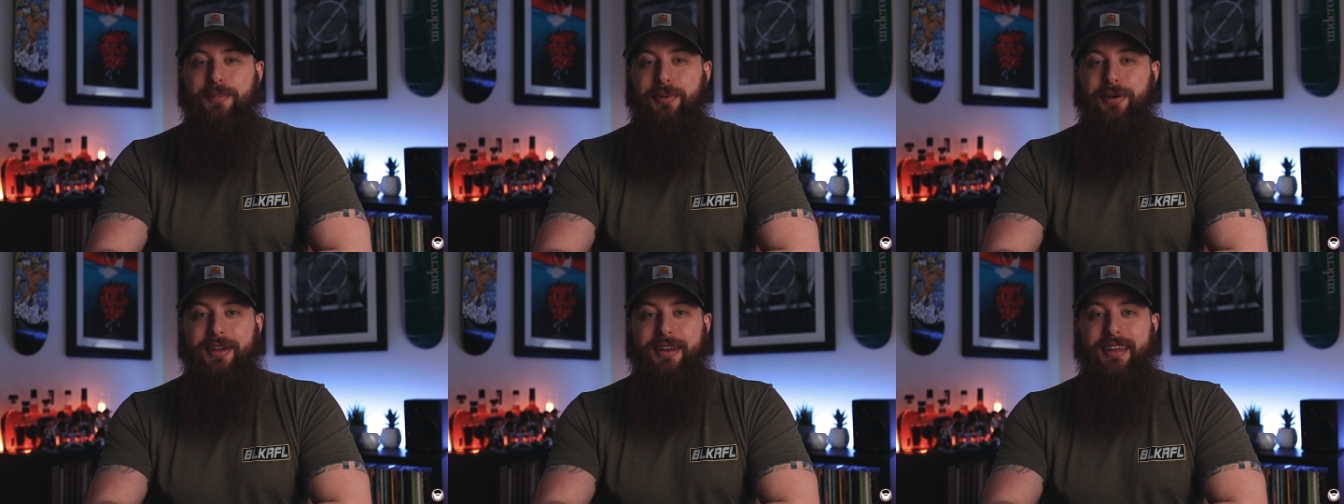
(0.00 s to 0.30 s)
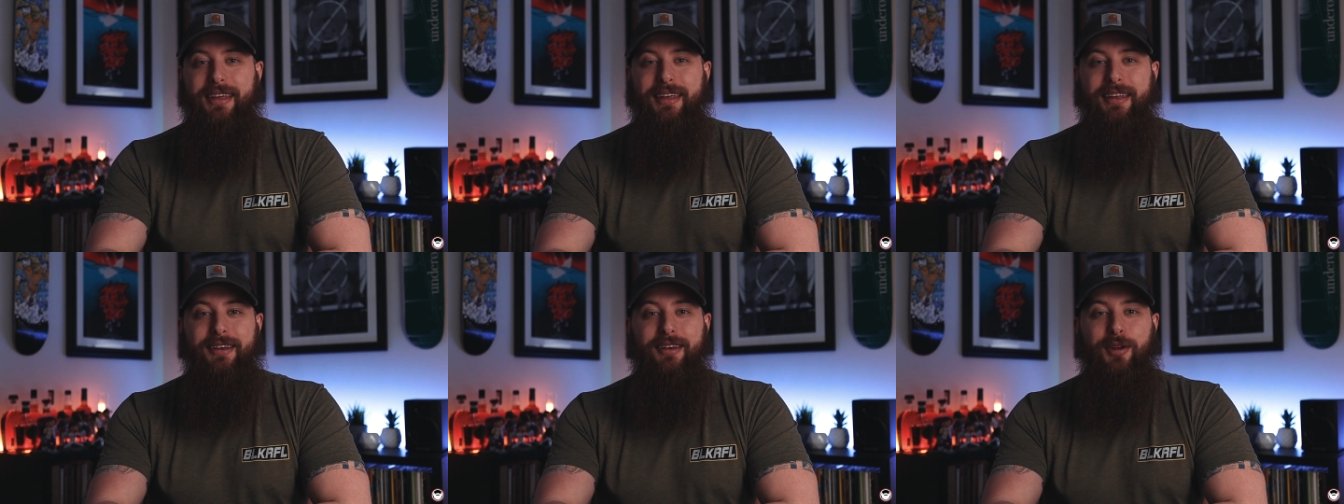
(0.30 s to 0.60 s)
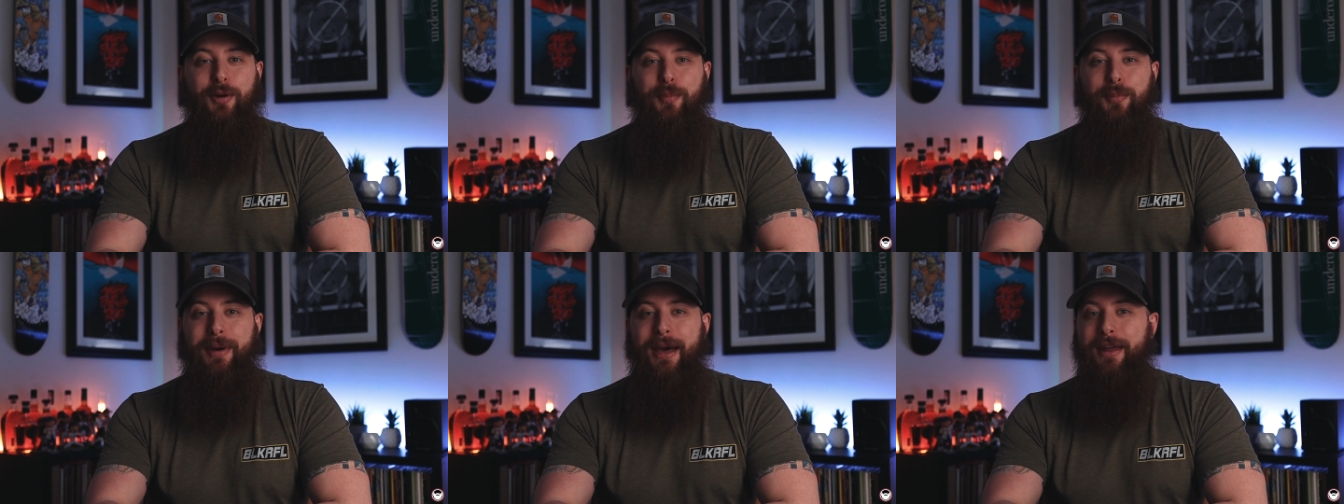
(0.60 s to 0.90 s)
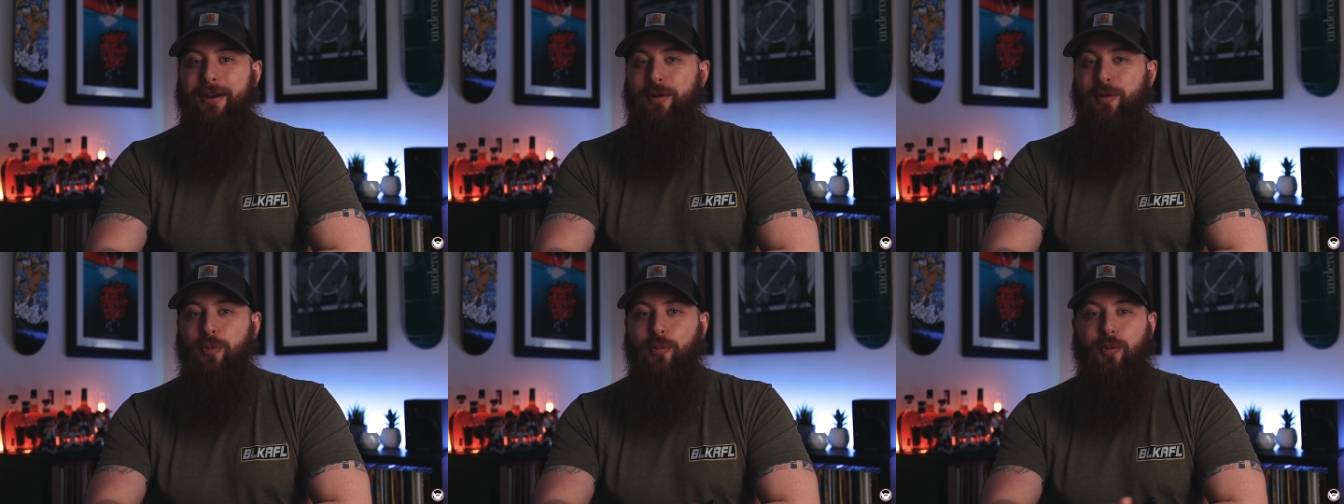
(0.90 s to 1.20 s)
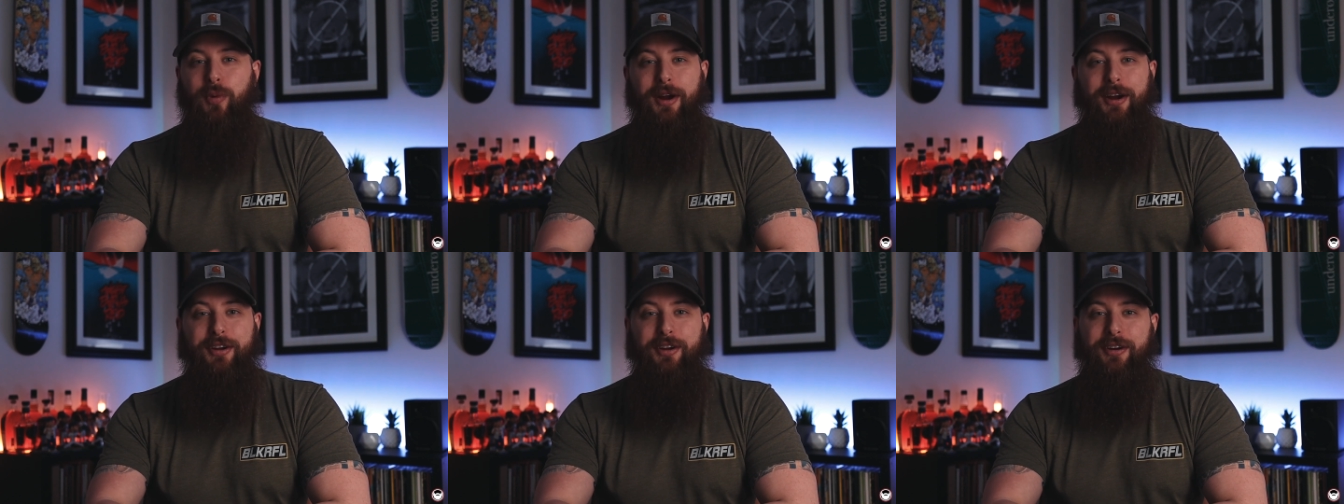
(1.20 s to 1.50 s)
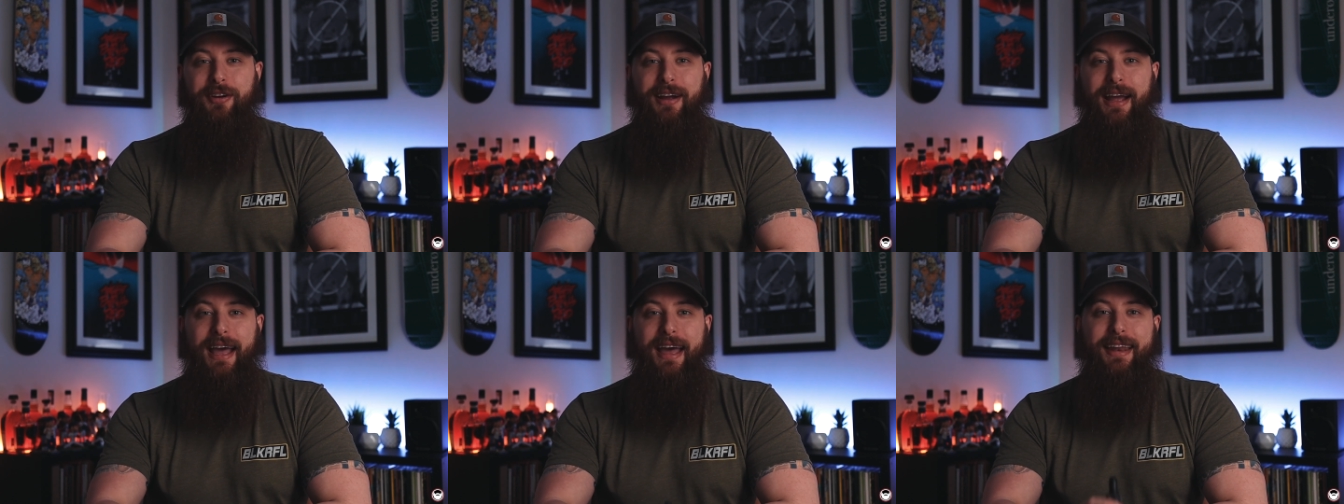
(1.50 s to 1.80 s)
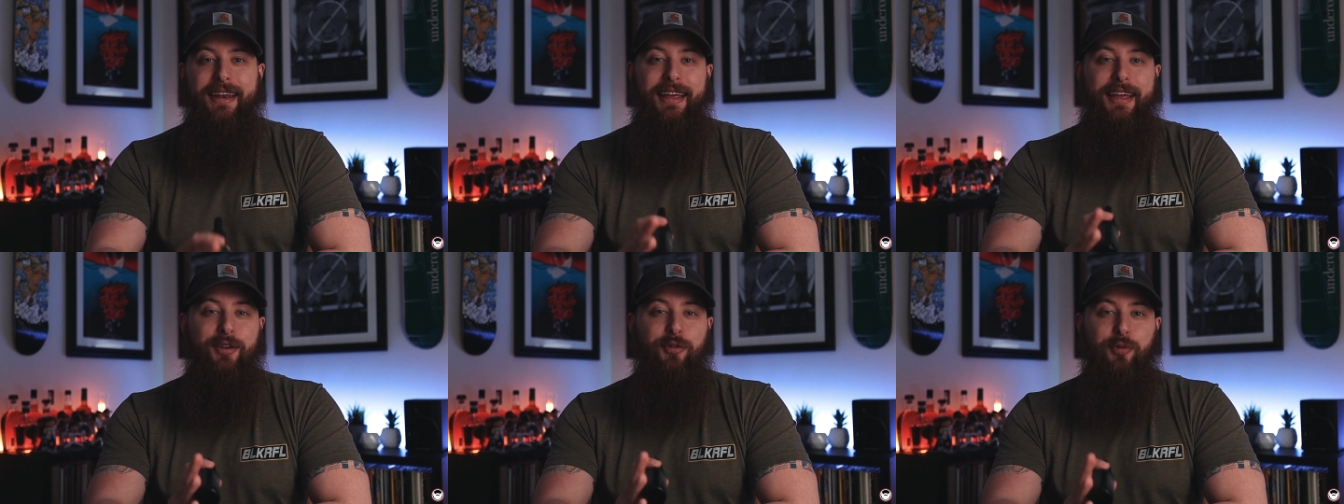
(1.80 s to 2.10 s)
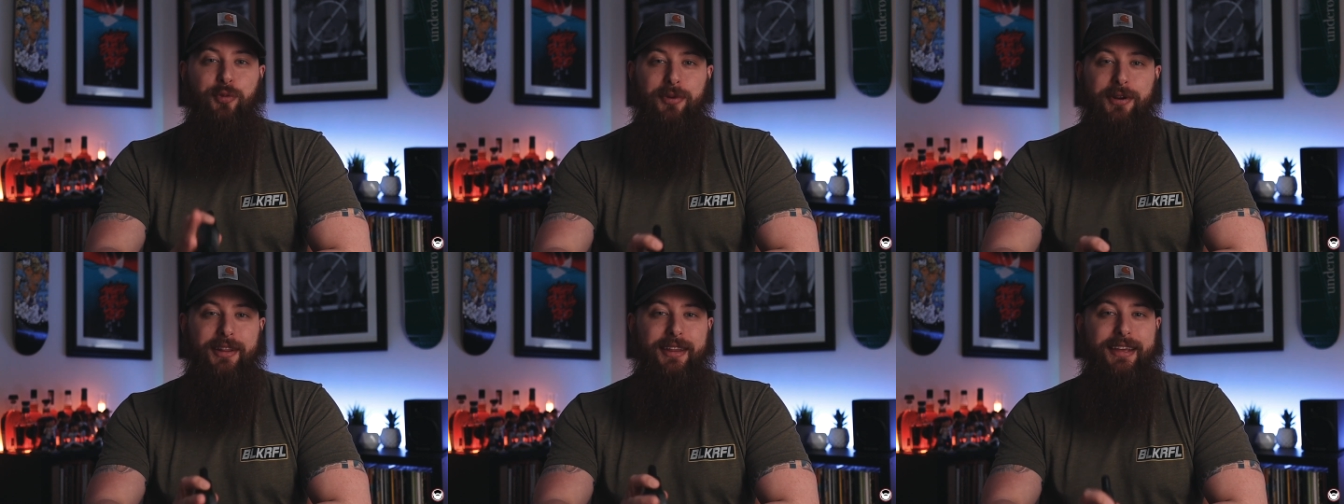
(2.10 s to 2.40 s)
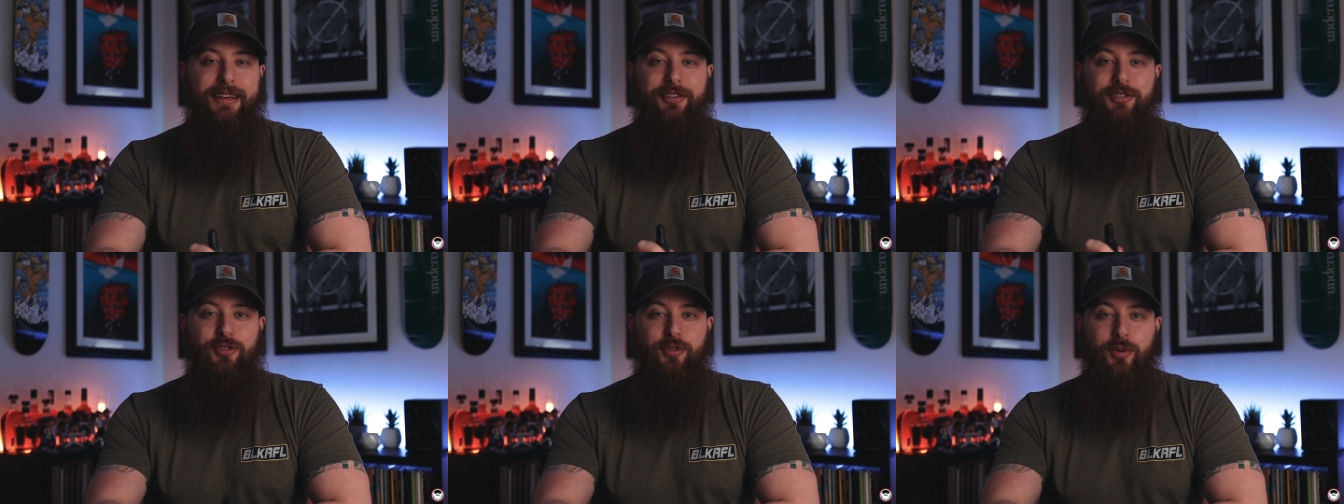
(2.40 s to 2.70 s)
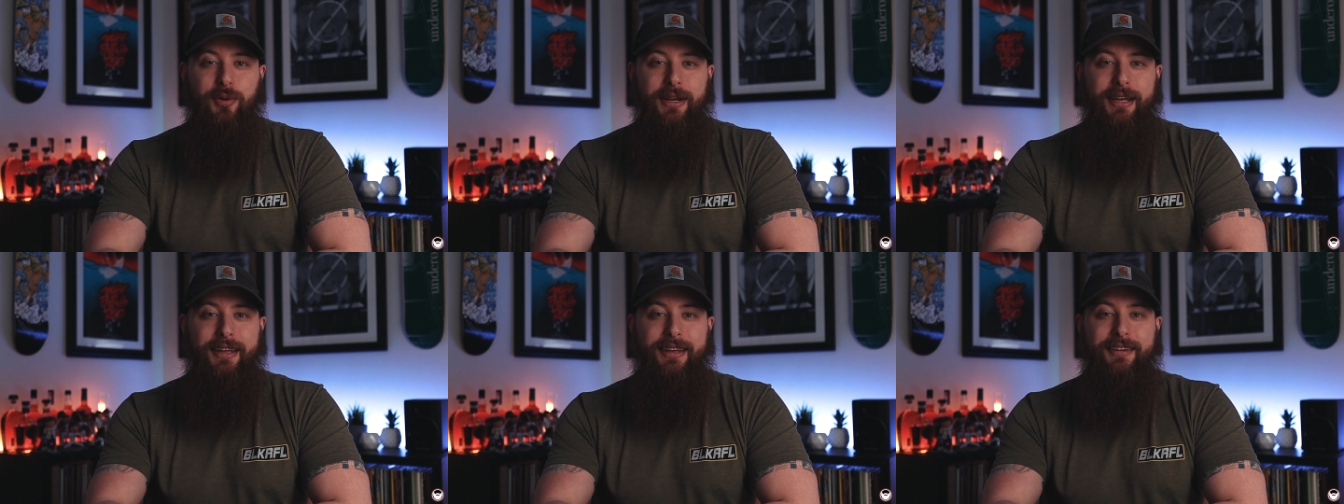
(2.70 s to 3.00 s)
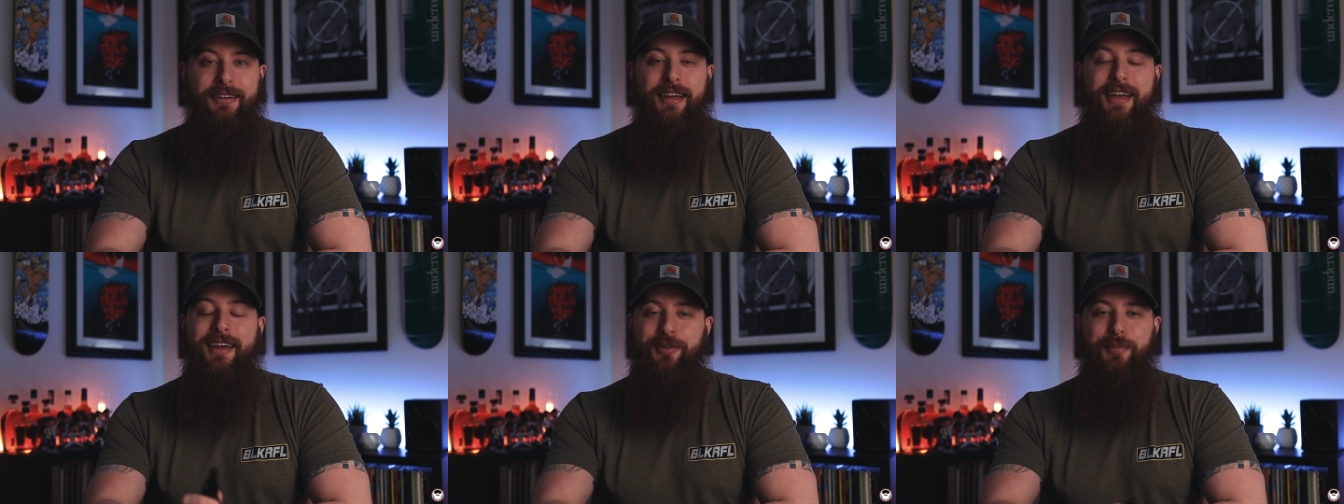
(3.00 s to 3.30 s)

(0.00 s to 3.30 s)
put in no matter where you're at and really enjoy it.